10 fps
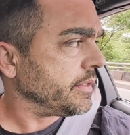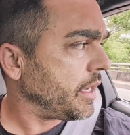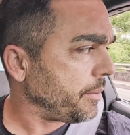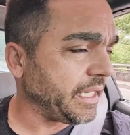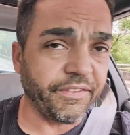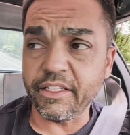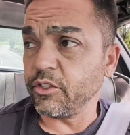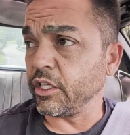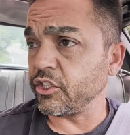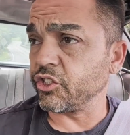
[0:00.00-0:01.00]
I mean, even
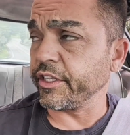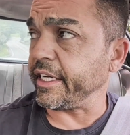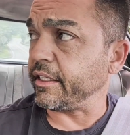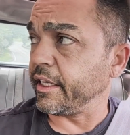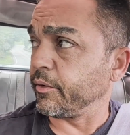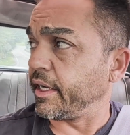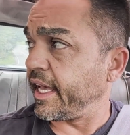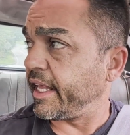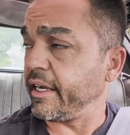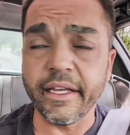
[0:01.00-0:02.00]
on the street, like when I
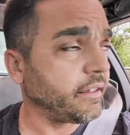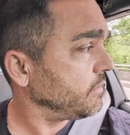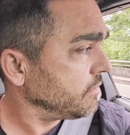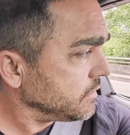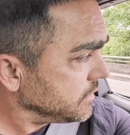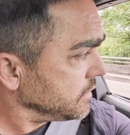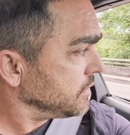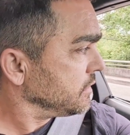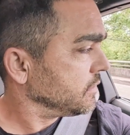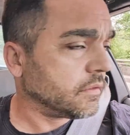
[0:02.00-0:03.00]
had it at,
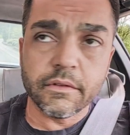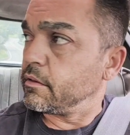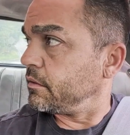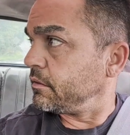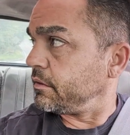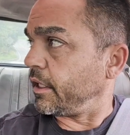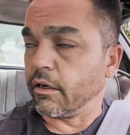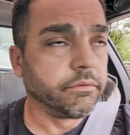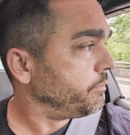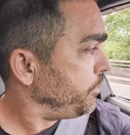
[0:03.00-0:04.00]
you
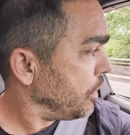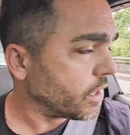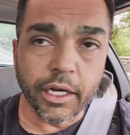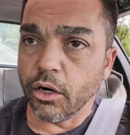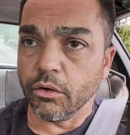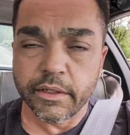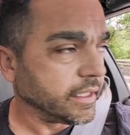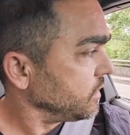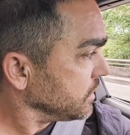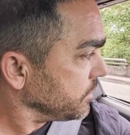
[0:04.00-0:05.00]
know, Pocono, when I
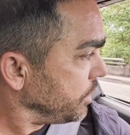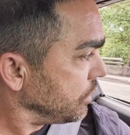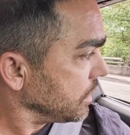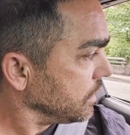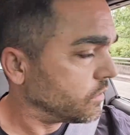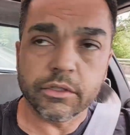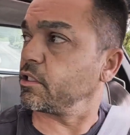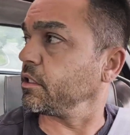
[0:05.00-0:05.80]
took it to Pocono.